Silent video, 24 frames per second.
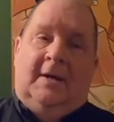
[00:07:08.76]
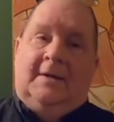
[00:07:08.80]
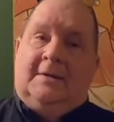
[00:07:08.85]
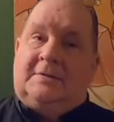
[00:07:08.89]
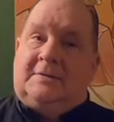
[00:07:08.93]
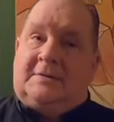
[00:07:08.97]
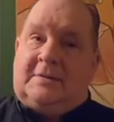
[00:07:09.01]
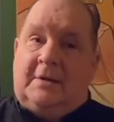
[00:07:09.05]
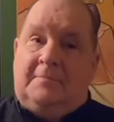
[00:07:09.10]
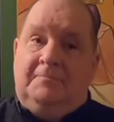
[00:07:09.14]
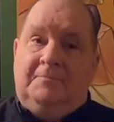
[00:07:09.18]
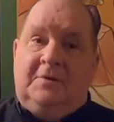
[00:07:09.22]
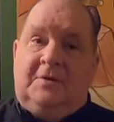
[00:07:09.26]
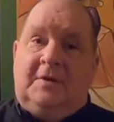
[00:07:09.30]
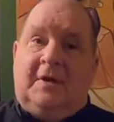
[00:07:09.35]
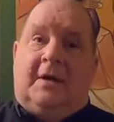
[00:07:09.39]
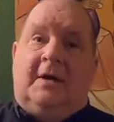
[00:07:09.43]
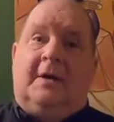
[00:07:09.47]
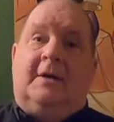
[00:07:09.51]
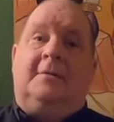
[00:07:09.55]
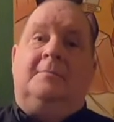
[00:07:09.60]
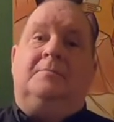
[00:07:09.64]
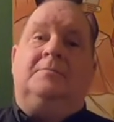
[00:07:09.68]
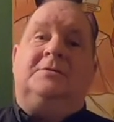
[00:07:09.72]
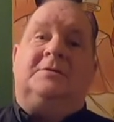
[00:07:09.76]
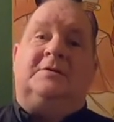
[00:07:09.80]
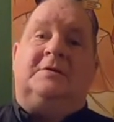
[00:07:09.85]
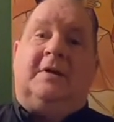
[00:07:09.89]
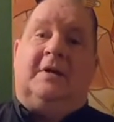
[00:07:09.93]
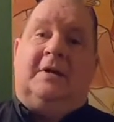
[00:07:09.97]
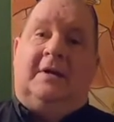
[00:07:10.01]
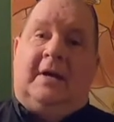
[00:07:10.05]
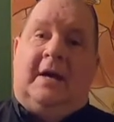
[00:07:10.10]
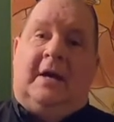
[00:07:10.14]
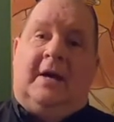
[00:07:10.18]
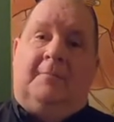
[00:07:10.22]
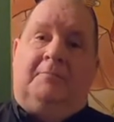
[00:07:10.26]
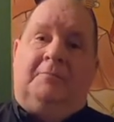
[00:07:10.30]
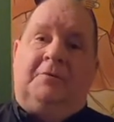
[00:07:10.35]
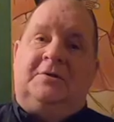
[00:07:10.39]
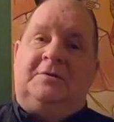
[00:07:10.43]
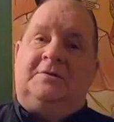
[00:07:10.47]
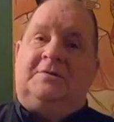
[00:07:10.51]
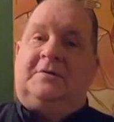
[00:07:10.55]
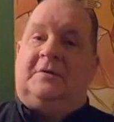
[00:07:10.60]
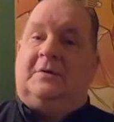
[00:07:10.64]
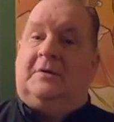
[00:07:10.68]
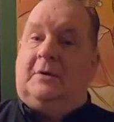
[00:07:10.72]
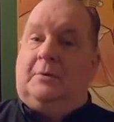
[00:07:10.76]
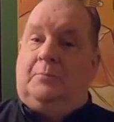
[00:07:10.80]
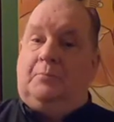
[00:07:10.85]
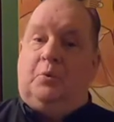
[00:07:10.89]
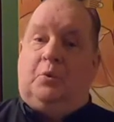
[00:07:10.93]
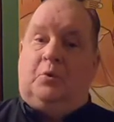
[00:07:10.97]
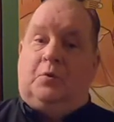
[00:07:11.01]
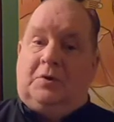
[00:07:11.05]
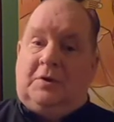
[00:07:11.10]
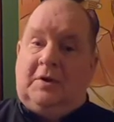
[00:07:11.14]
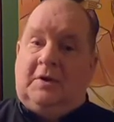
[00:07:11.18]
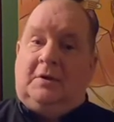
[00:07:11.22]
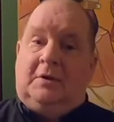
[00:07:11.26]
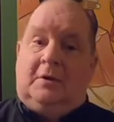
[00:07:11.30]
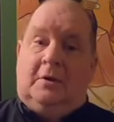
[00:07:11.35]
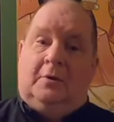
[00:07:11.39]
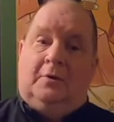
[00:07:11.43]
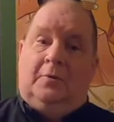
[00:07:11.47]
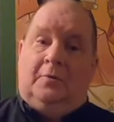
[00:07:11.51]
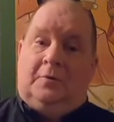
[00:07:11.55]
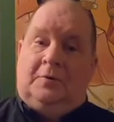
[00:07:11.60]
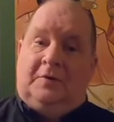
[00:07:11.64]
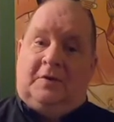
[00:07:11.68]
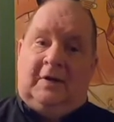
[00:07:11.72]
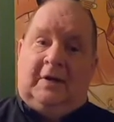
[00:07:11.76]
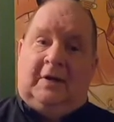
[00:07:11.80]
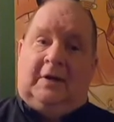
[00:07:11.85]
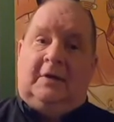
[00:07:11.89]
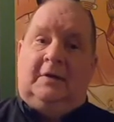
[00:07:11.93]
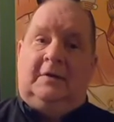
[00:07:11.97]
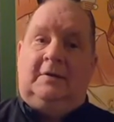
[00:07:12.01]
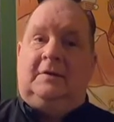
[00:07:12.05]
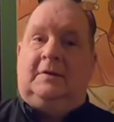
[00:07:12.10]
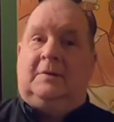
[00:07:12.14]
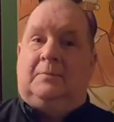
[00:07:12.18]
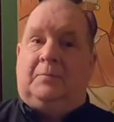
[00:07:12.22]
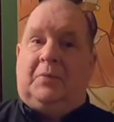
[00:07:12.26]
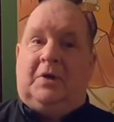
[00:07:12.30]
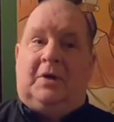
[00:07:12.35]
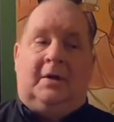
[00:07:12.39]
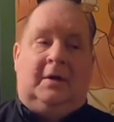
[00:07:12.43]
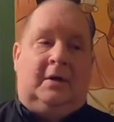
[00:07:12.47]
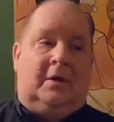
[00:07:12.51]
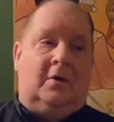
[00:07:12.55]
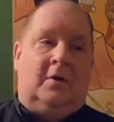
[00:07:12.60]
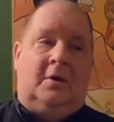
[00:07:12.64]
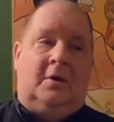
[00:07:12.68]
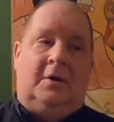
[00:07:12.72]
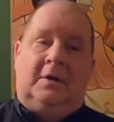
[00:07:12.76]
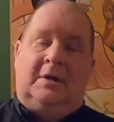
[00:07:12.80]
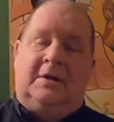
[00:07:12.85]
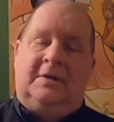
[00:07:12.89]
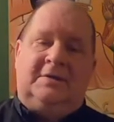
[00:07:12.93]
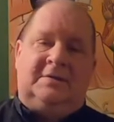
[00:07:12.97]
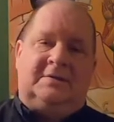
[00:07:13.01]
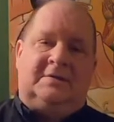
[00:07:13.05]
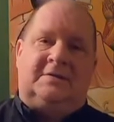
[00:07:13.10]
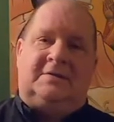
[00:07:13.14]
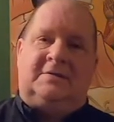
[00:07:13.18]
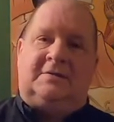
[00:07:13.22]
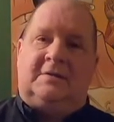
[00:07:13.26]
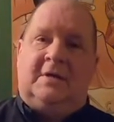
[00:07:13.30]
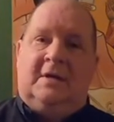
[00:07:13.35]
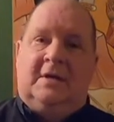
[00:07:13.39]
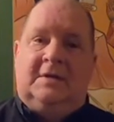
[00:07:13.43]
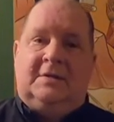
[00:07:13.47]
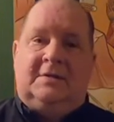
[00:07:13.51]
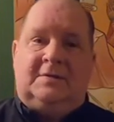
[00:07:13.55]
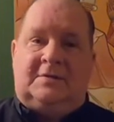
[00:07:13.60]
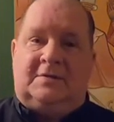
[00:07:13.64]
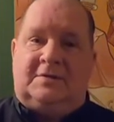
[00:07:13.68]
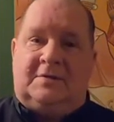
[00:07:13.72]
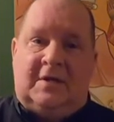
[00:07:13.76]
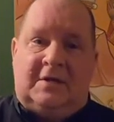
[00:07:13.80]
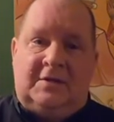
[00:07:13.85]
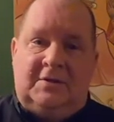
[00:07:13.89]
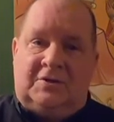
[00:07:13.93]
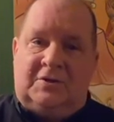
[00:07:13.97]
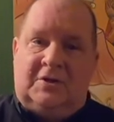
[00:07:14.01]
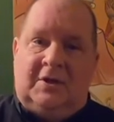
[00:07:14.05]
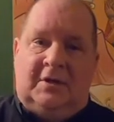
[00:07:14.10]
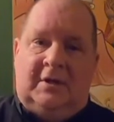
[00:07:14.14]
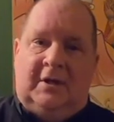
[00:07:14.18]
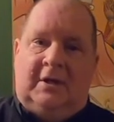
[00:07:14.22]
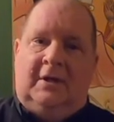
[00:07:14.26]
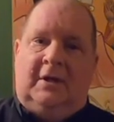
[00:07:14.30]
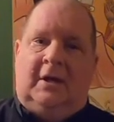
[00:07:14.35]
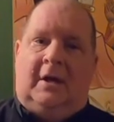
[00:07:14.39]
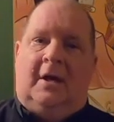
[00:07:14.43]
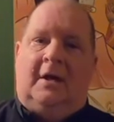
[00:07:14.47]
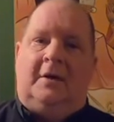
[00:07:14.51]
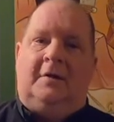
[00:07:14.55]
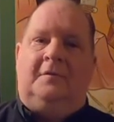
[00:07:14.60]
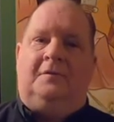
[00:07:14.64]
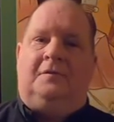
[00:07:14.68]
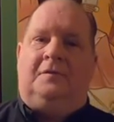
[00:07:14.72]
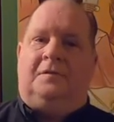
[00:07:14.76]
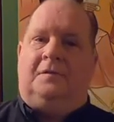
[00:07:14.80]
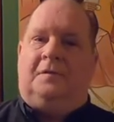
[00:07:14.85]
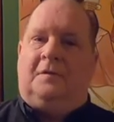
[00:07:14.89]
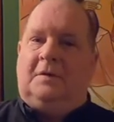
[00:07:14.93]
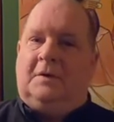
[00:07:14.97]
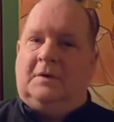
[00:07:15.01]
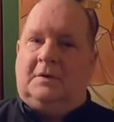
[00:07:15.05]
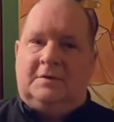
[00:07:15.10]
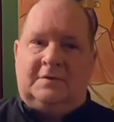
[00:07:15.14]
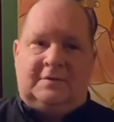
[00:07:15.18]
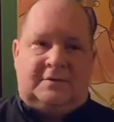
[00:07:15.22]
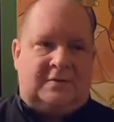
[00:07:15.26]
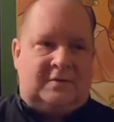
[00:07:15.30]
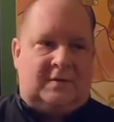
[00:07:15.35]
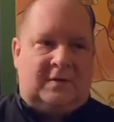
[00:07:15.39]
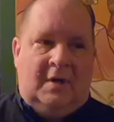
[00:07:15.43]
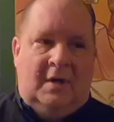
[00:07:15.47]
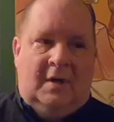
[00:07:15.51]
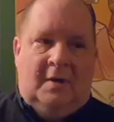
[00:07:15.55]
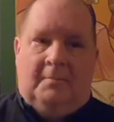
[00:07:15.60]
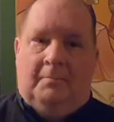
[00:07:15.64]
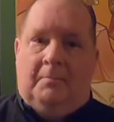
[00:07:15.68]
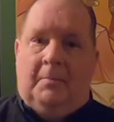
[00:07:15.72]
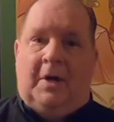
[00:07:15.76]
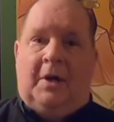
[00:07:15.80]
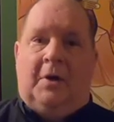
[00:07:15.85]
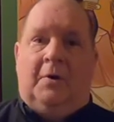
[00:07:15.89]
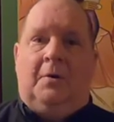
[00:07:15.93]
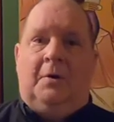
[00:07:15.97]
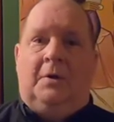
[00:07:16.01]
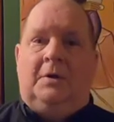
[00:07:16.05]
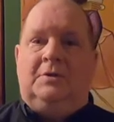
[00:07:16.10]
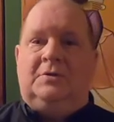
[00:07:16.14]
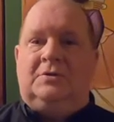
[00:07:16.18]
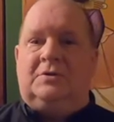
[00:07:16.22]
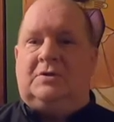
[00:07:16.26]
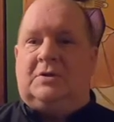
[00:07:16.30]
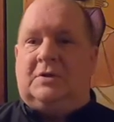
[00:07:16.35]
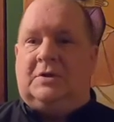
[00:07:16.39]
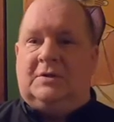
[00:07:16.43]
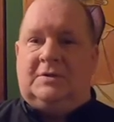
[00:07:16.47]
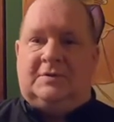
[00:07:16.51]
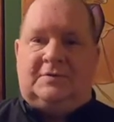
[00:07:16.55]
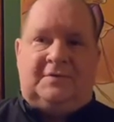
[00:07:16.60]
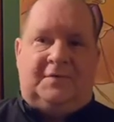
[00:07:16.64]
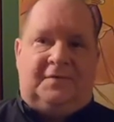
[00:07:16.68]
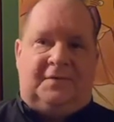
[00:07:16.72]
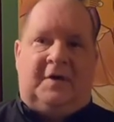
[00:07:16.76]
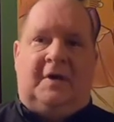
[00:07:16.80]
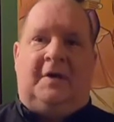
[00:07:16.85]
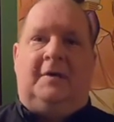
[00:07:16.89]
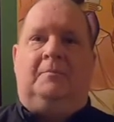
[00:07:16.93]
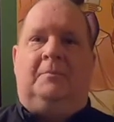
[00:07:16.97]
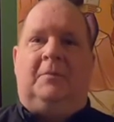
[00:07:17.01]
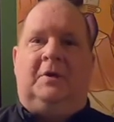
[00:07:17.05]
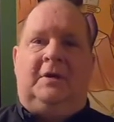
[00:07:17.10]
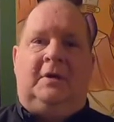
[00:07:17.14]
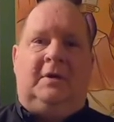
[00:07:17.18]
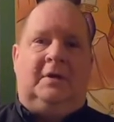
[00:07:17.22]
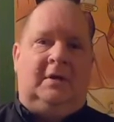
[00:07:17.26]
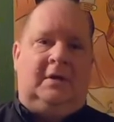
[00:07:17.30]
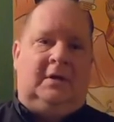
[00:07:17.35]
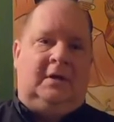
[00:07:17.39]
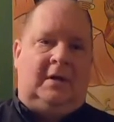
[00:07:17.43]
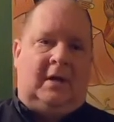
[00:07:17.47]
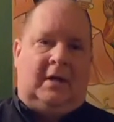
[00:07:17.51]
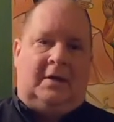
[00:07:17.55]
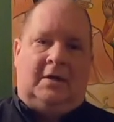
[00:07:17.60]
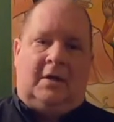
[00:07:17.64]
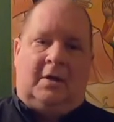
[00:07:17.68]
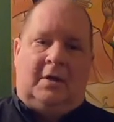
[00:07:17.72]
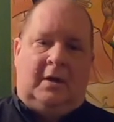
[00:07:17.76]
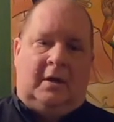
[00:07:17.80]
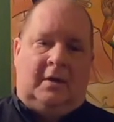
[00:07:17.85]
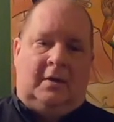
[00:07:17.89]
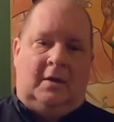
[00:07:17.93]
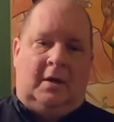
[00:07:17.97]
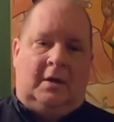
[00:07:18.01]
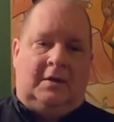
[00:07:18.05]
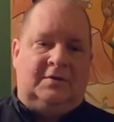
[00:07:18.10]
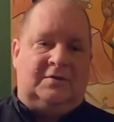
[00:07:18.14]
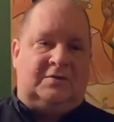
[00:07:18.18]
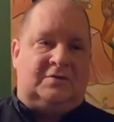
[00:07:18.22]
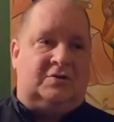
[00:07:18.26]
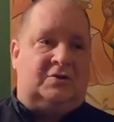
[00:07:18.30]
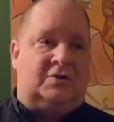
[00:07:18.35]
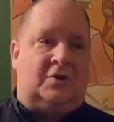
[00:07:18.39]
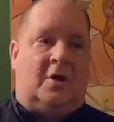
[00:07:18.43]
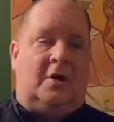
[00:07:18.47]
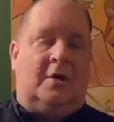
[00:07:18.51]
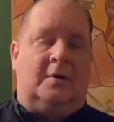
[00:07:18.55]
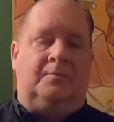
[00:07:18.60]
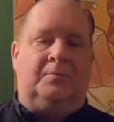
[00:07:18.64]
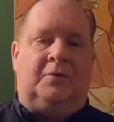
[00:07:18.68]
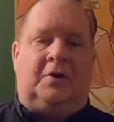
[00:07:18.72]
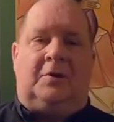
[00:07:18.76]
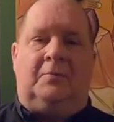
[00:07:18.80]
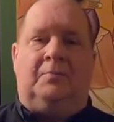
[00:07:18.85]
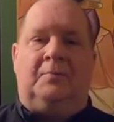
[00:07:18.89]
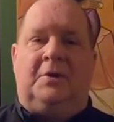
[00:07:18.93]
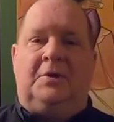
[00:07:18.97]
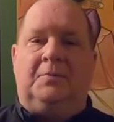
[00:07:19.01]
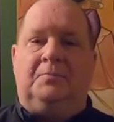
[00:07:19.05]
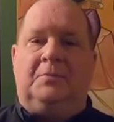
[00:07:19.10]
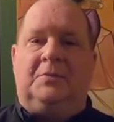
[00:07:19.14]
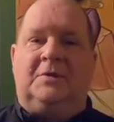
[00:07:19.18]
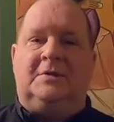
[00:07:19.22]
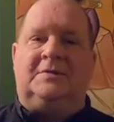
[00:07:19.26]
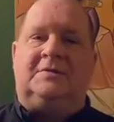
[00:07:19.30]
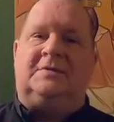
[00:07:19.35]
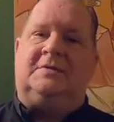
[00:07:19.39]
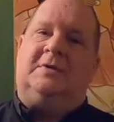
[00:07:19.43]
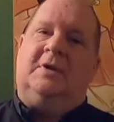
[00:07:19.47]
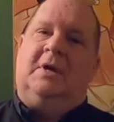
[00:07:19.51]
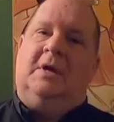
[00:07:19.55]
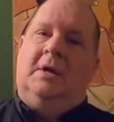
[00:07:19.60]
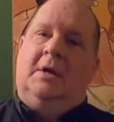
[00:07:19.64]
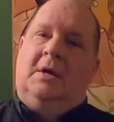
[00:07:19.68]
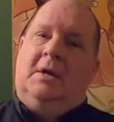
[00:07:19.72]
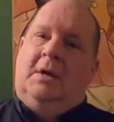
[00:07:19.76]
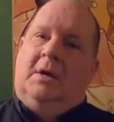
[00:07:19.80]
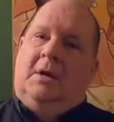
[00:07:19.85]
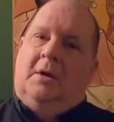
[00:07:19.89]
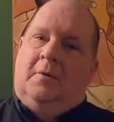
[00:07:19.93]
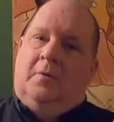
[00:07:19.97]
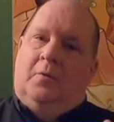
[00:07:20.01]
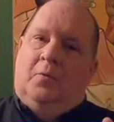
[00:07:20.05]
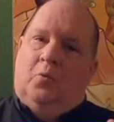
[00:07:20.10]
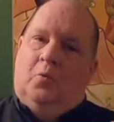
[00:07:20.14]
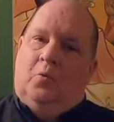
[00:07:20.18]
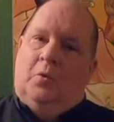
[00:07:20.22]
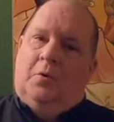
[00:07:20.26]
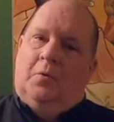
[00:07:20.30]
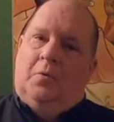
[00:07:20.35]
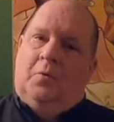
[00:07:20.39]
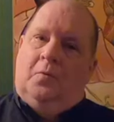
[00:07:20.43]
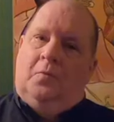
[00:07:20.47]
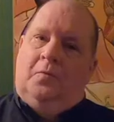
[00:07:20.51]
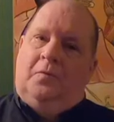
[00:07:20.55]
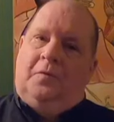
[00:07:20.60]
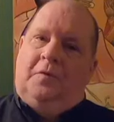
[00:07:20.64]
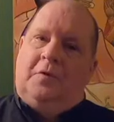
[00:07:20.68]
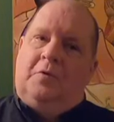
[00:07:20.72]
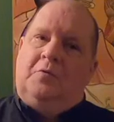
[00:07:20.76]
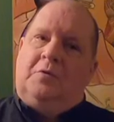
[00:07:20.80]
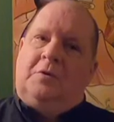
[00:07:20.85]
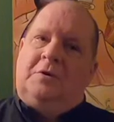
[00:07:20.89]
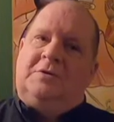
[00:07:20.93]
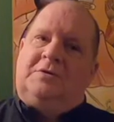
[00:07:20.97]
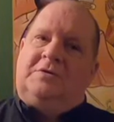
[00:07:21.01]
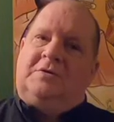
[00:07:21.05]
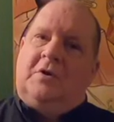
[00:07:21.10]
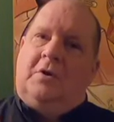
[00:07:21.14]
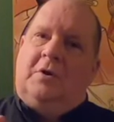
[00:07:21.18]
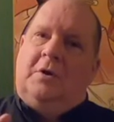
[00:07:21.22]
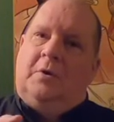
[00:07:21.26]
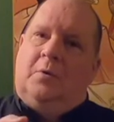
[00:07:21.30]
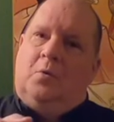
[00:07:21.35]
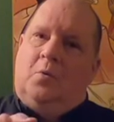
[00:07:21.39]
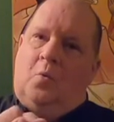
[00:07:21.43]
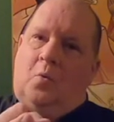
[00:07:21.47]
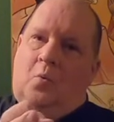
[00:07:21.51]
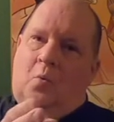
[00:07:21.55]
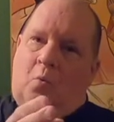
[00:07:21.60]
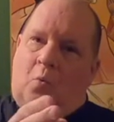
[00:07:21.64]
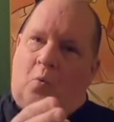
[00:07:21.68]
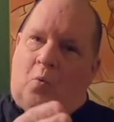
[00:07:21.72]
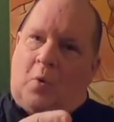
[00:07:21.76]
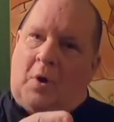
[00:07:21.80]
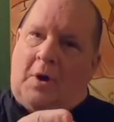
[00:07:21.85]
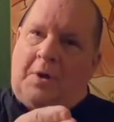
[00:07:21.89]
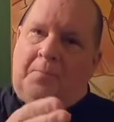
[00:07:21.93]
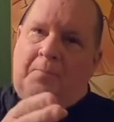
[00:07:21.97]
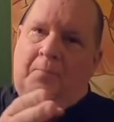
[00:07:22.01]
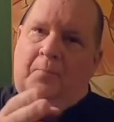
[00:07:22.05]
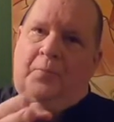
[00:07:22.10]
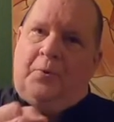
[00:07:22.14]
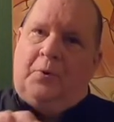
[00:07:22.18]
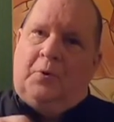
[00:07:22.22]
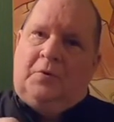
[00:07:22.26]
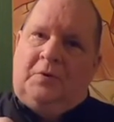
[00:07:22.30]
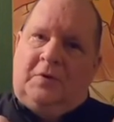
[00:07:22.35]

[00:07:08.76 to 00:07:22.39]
Sometimes it happens that a particular deacon, depending on his station in life, his marriage, his family, and his job commitments, will focus on one